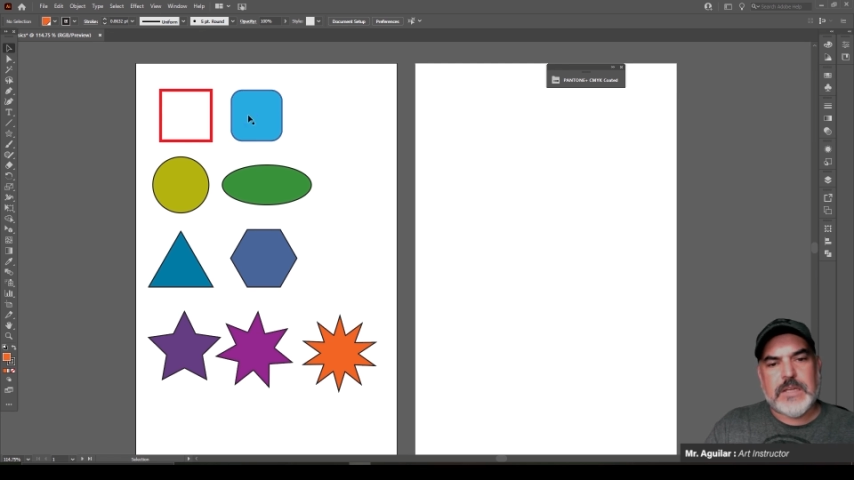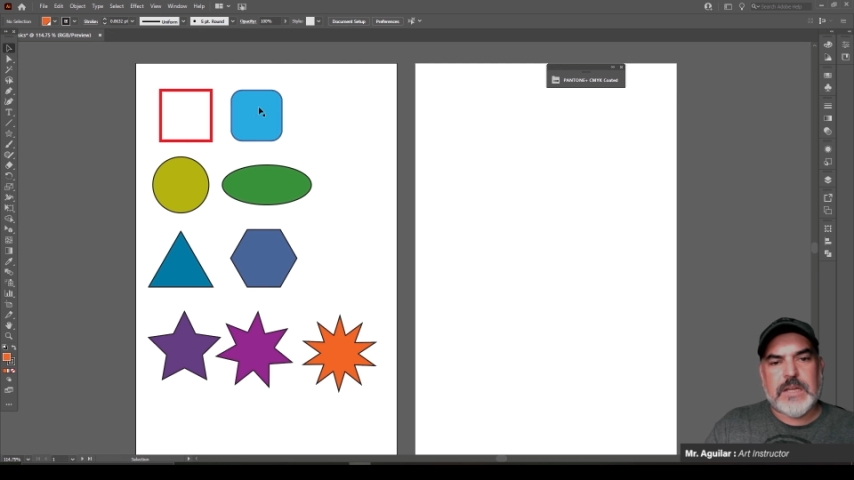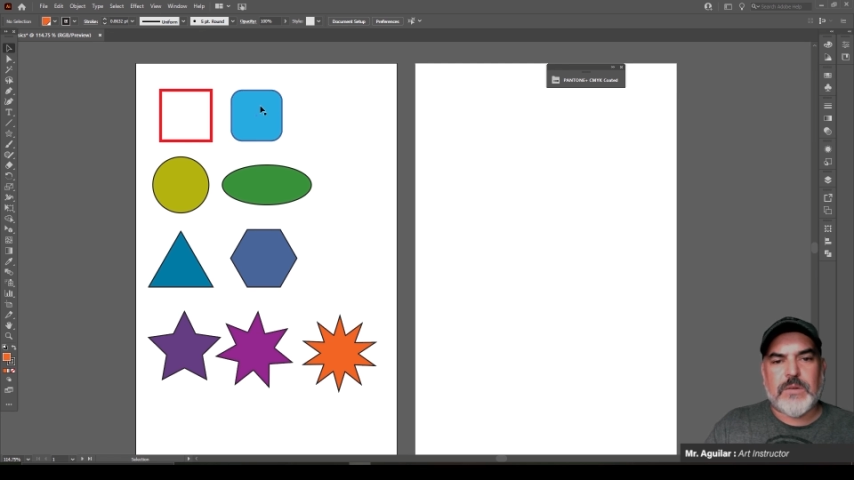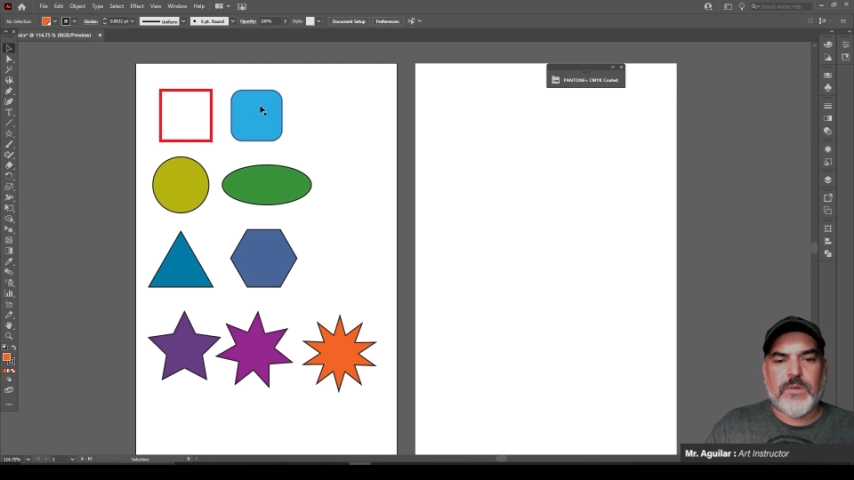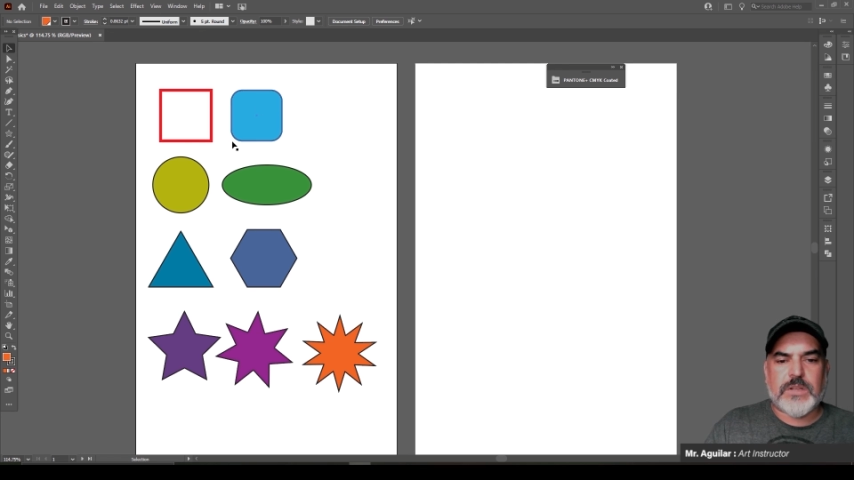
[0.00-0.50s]

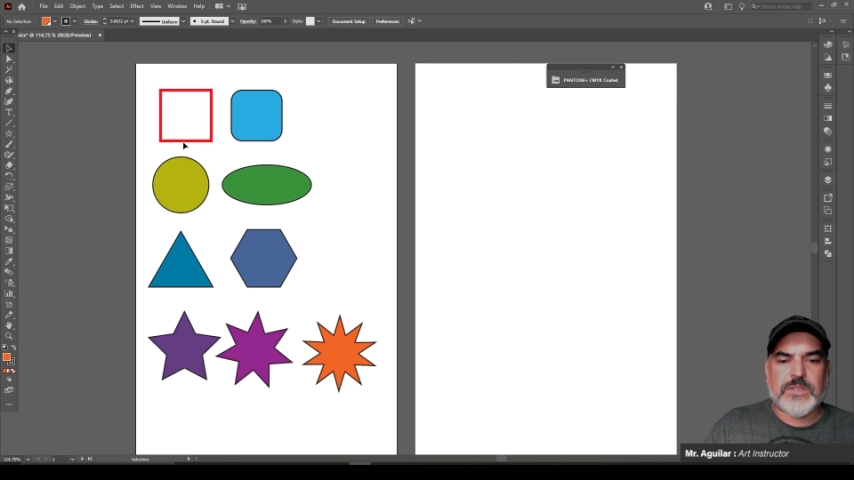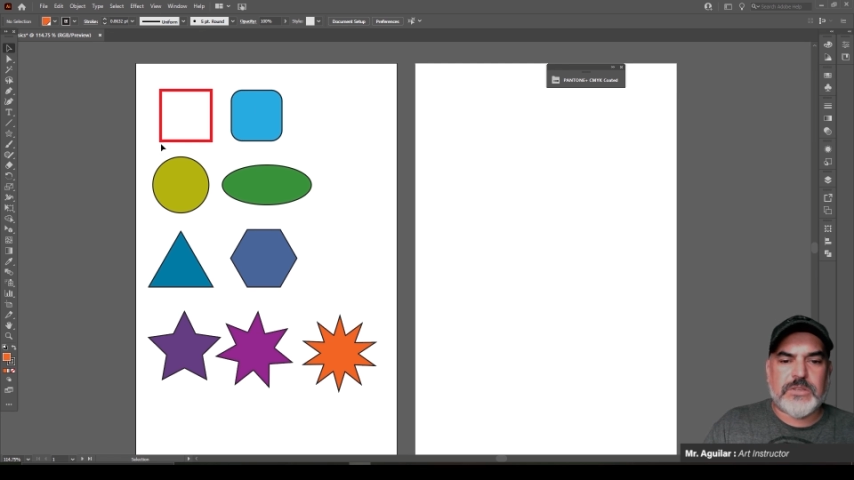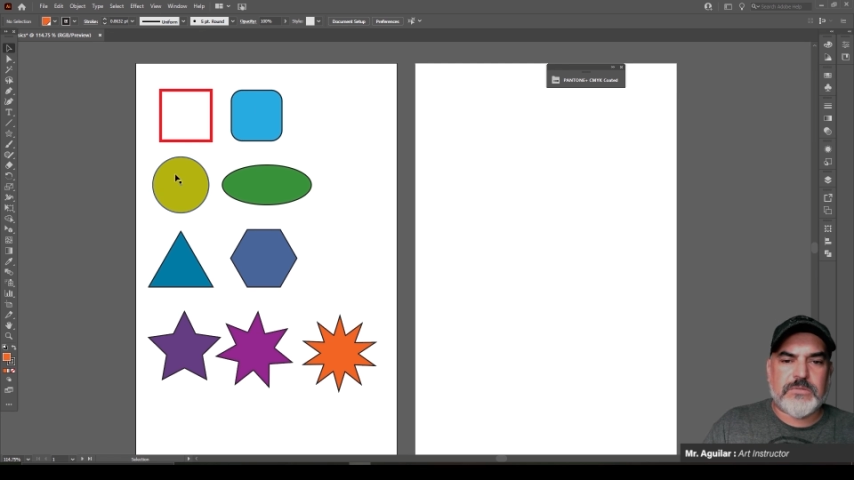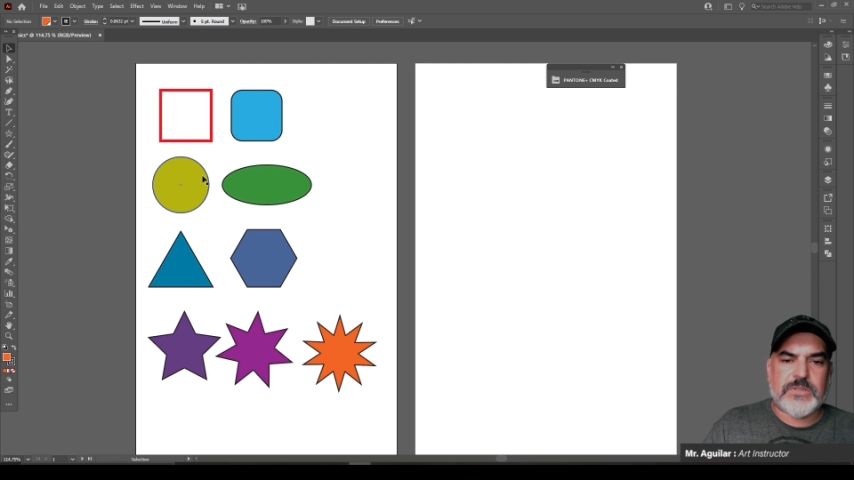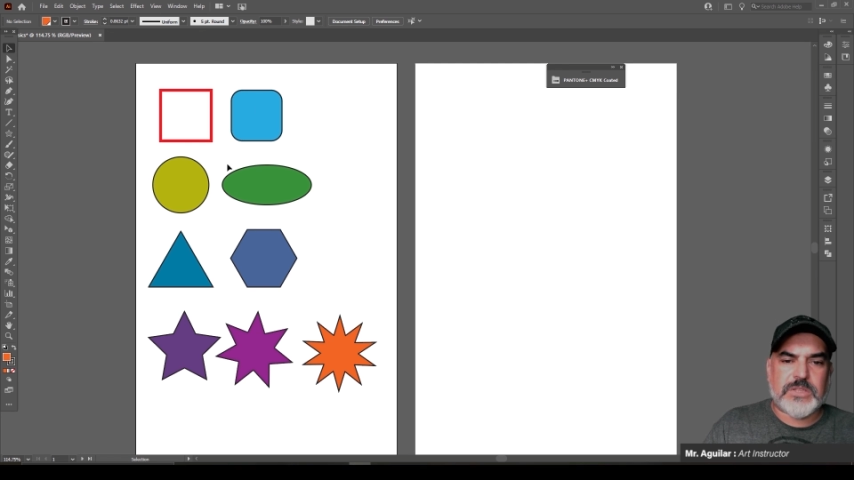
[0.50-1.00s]
I want
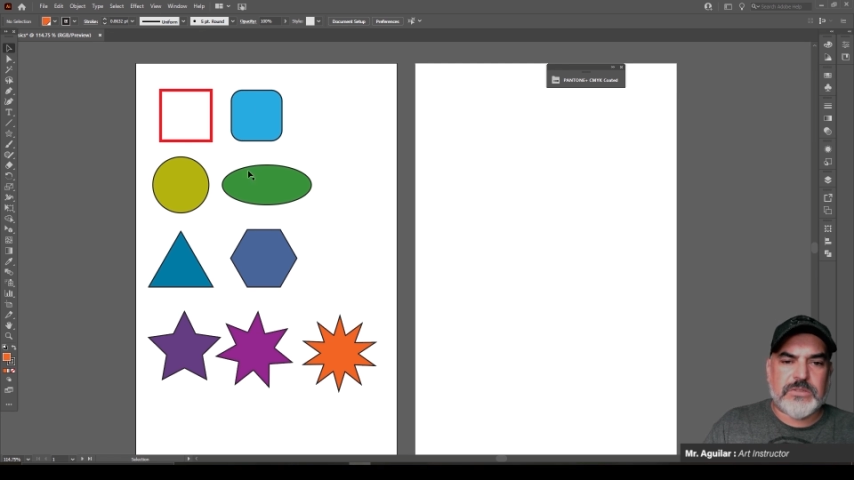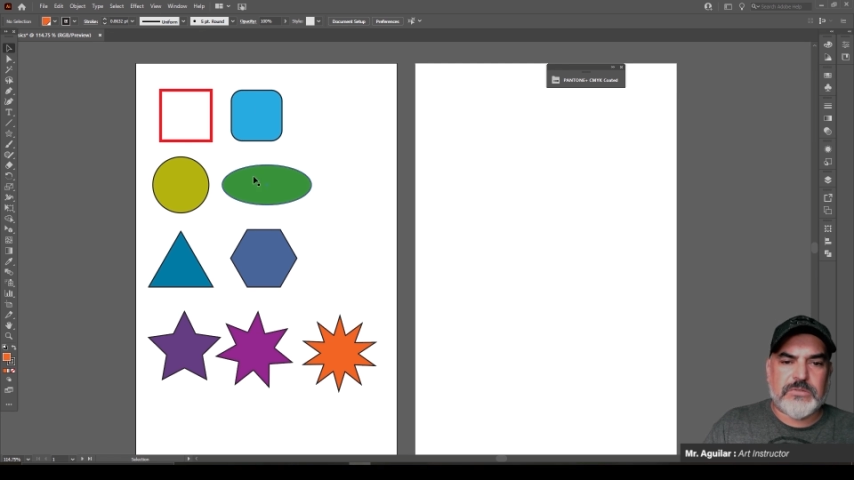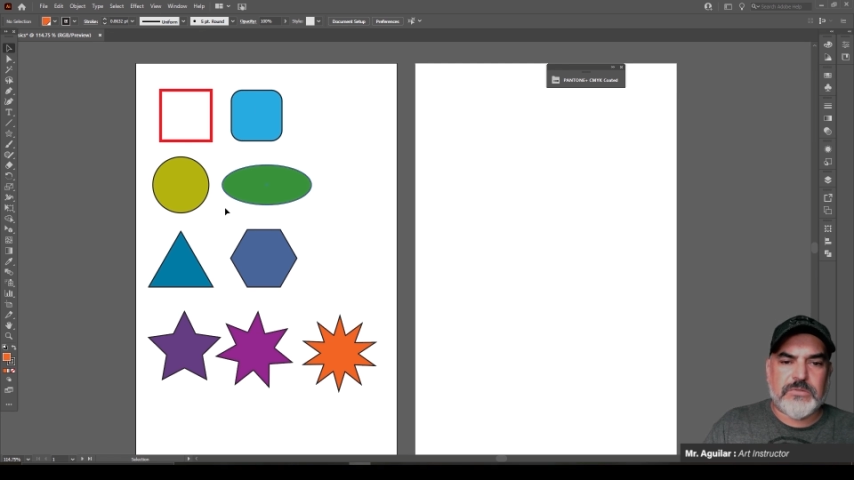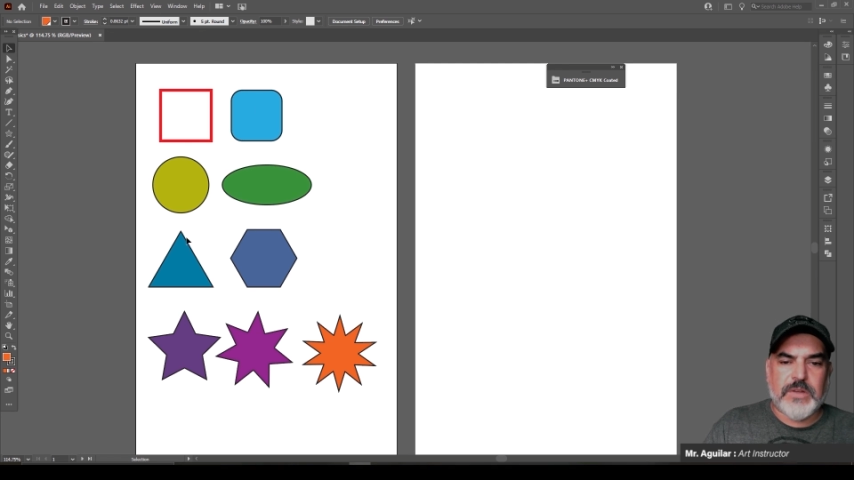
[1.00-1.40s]
you to